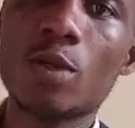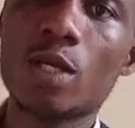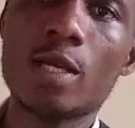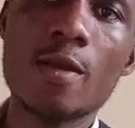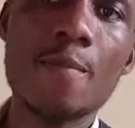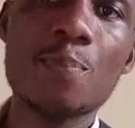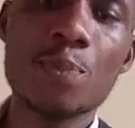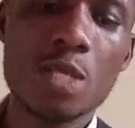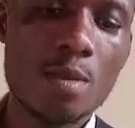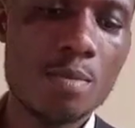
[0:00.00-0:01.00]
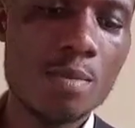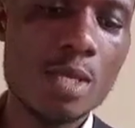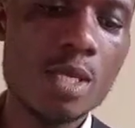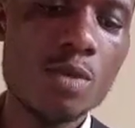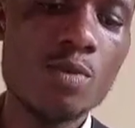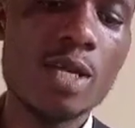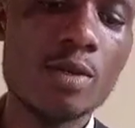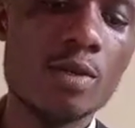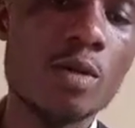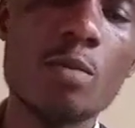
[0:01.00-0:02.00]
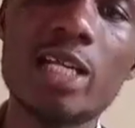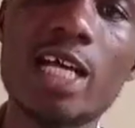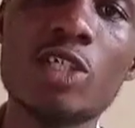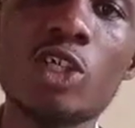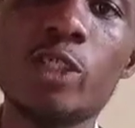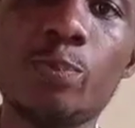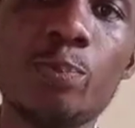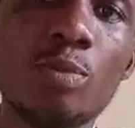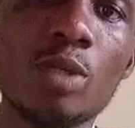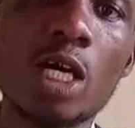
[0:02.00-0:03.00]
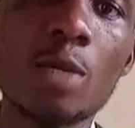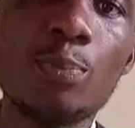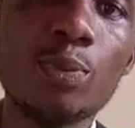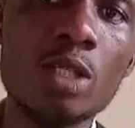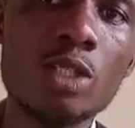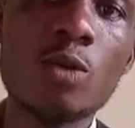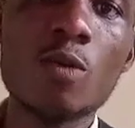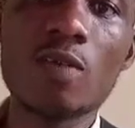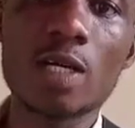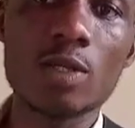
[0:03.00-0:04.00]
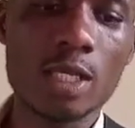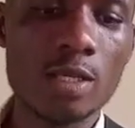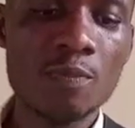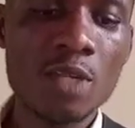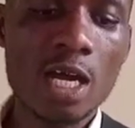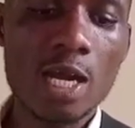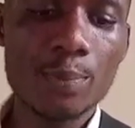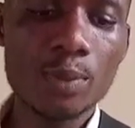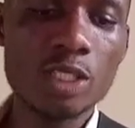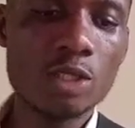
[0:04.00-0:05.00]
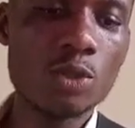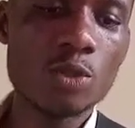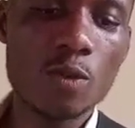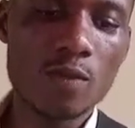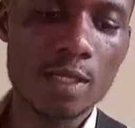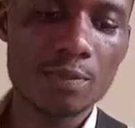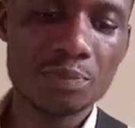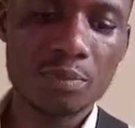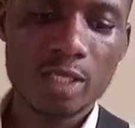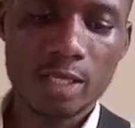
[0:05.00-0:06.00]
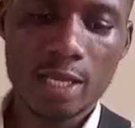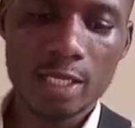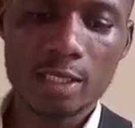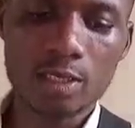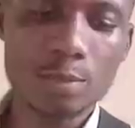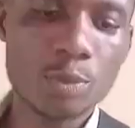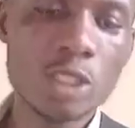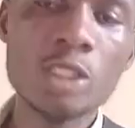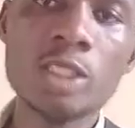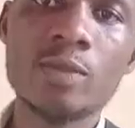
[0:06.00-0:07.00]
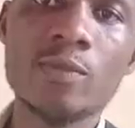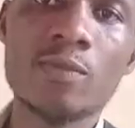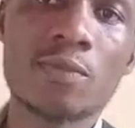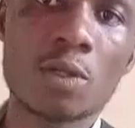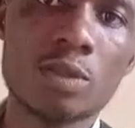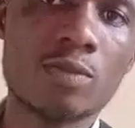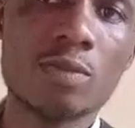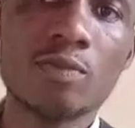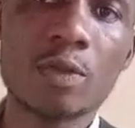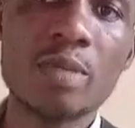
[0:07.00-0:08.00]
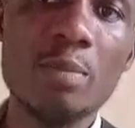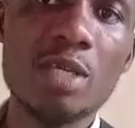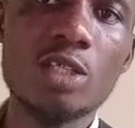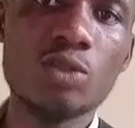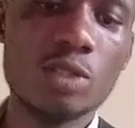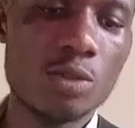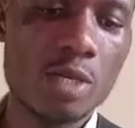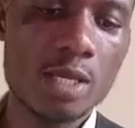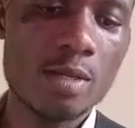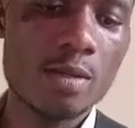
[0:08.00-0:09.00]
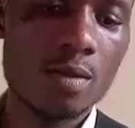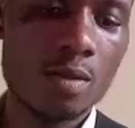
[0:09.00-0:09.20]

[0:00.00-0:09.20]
Okay. But I pull it over. Okay. I pull the note over, like pulling it from the mi to the re.